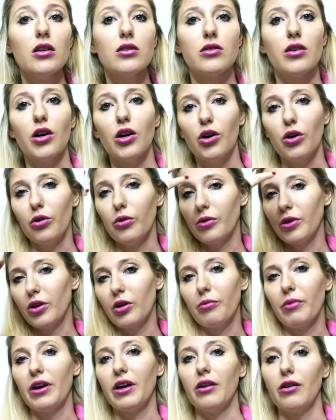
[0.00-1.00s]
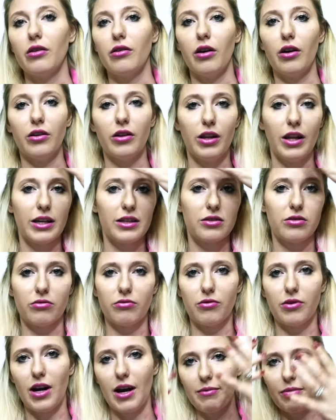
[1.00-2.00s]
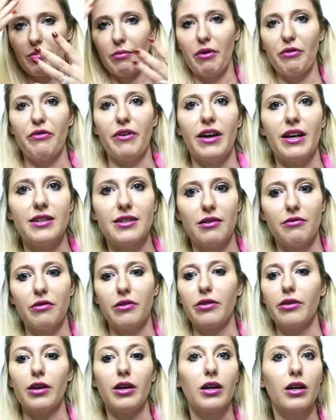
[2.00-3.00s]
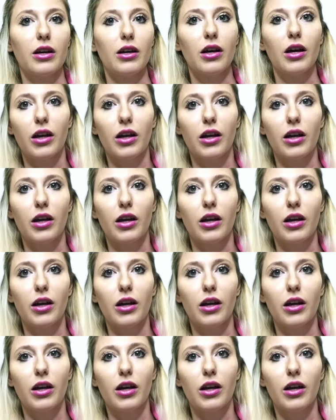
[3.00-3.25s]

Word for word: So you know, my daughter likes to grab at my face, everything.